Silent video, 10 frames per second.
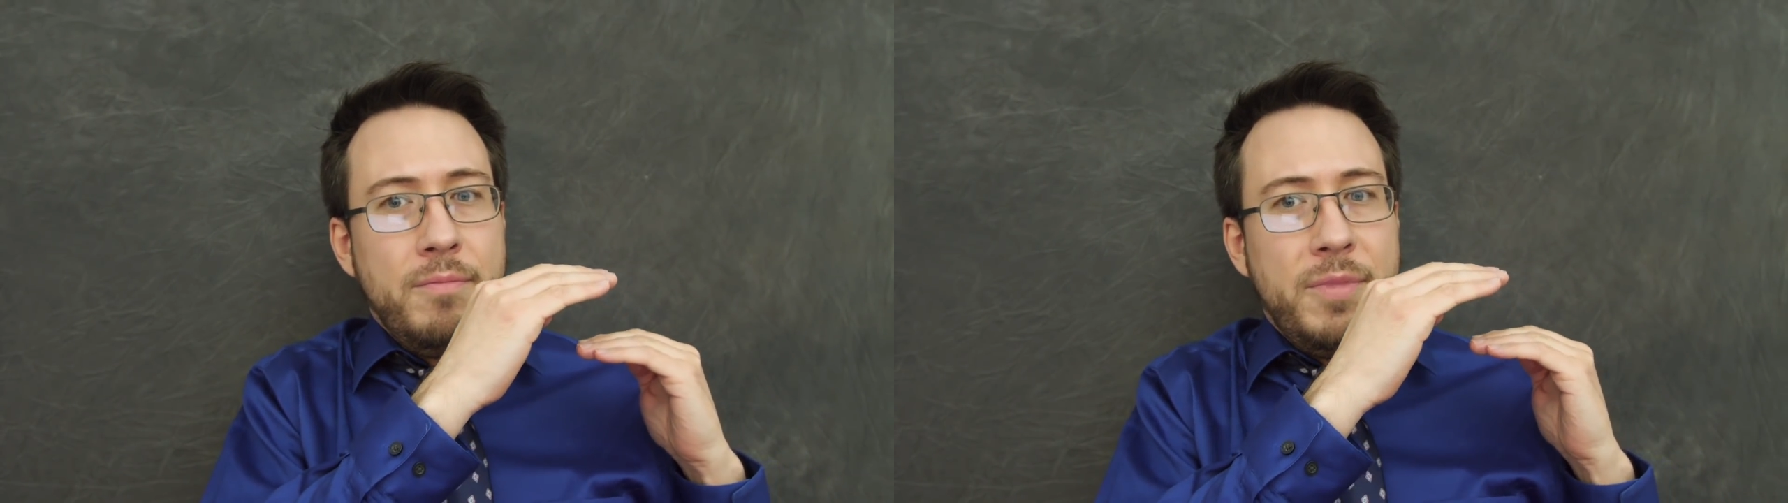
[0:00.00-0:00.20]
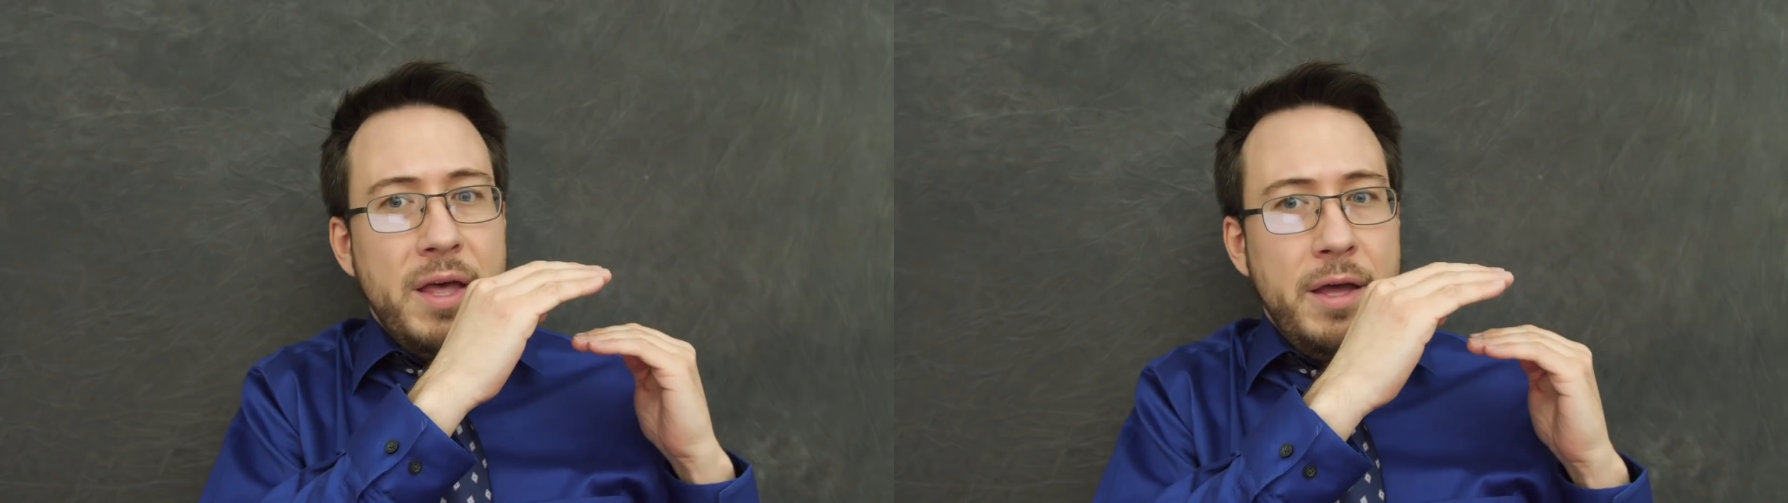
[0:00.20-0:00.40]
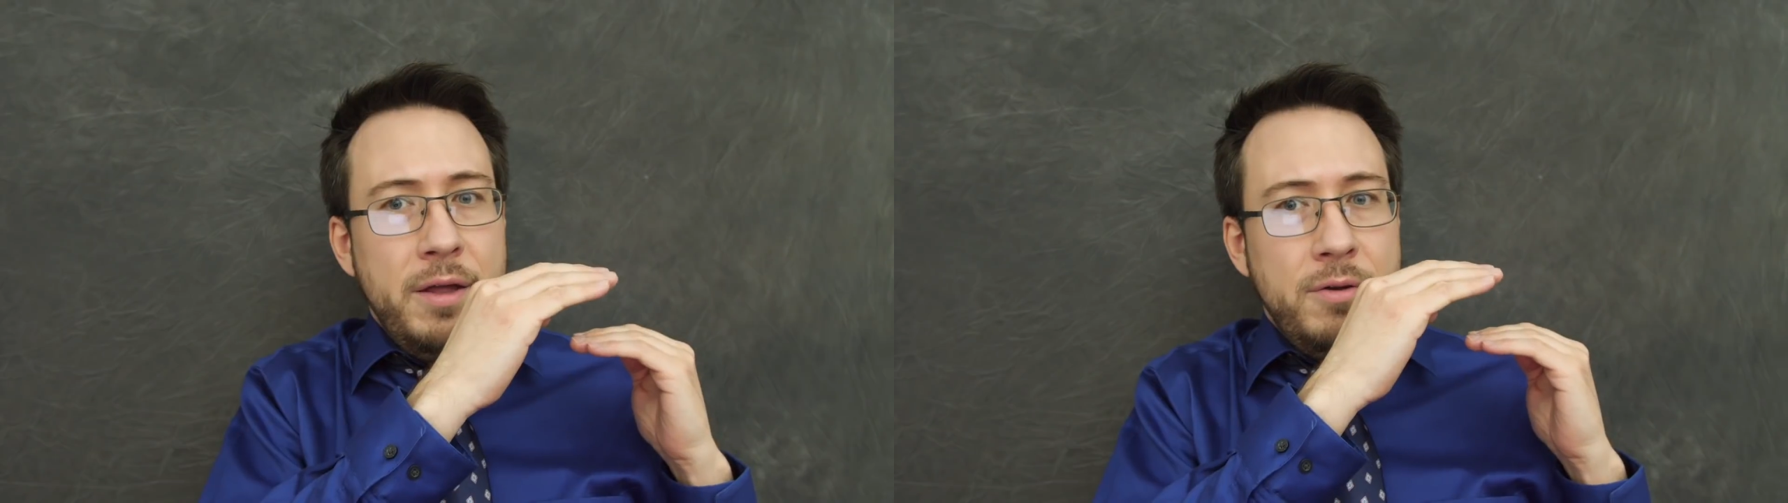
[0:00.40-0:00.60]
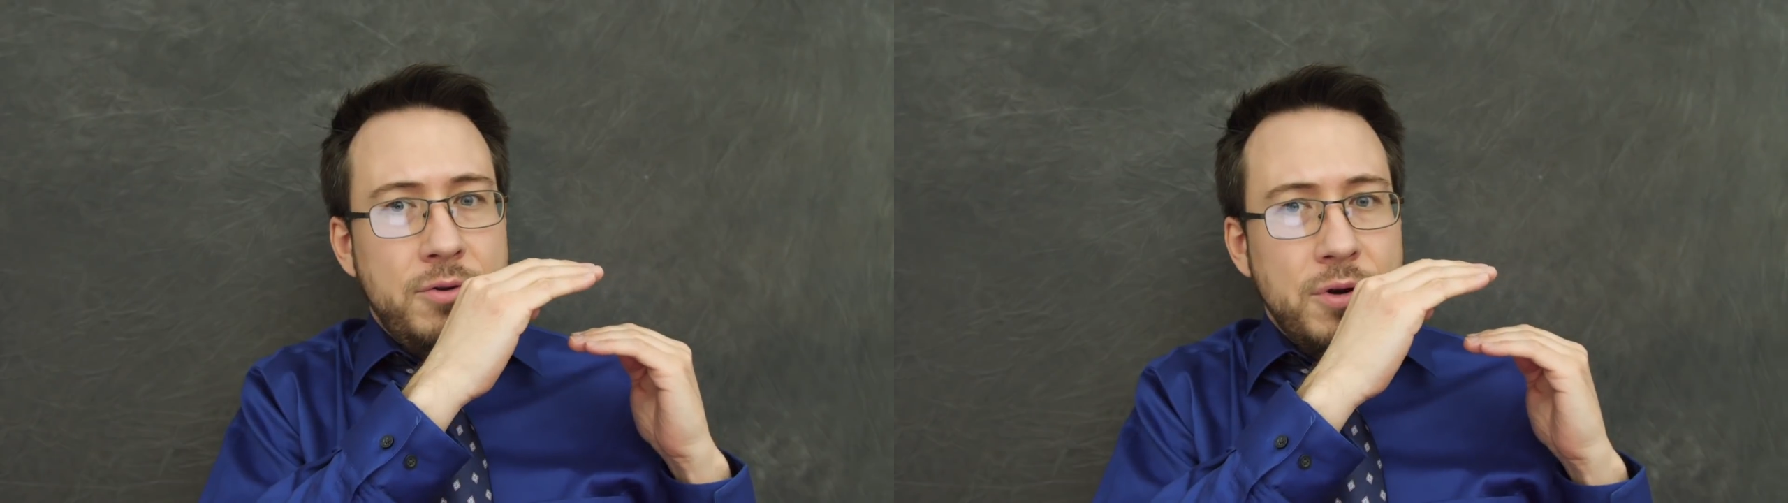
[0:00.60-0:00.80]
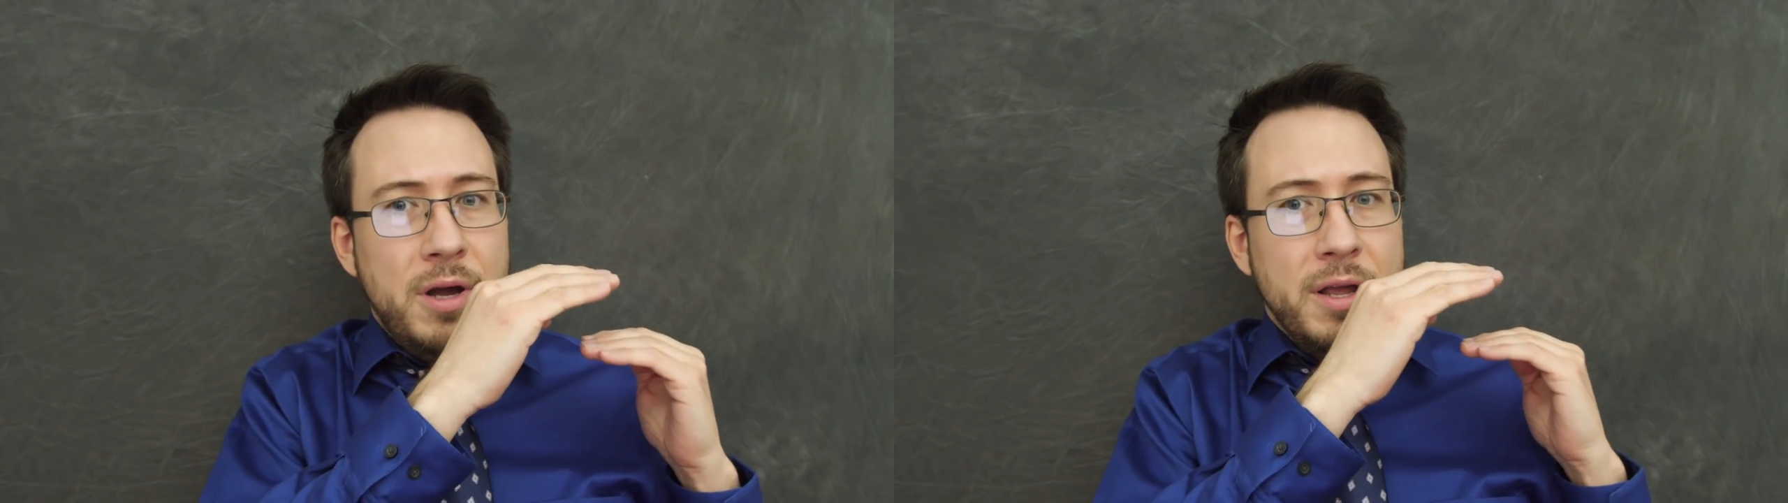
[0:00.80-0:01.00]
than
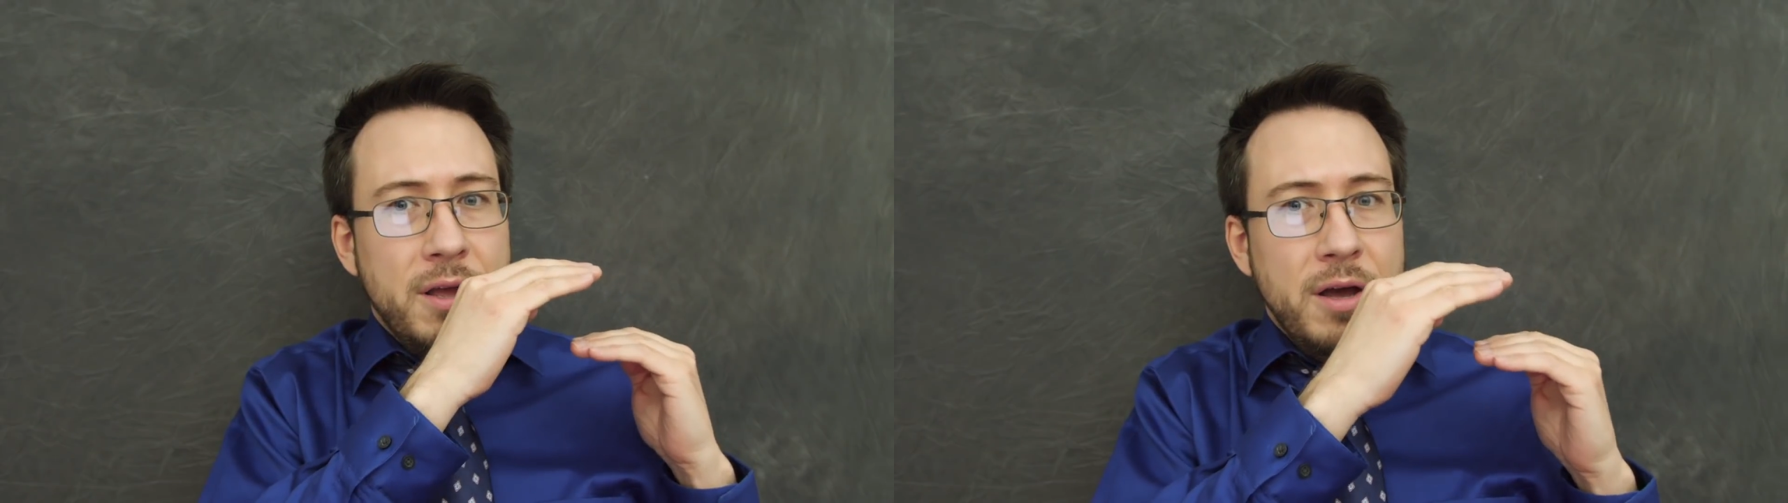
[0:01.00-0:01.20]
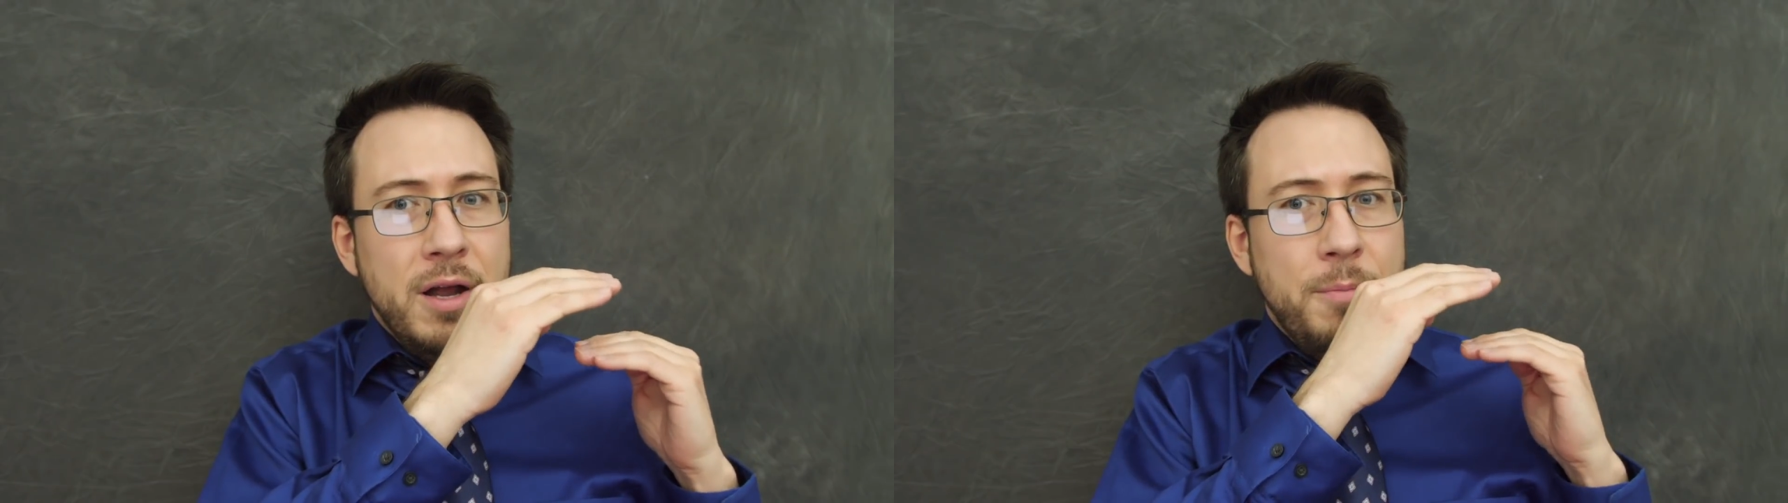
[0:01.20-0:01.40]
drawing a gun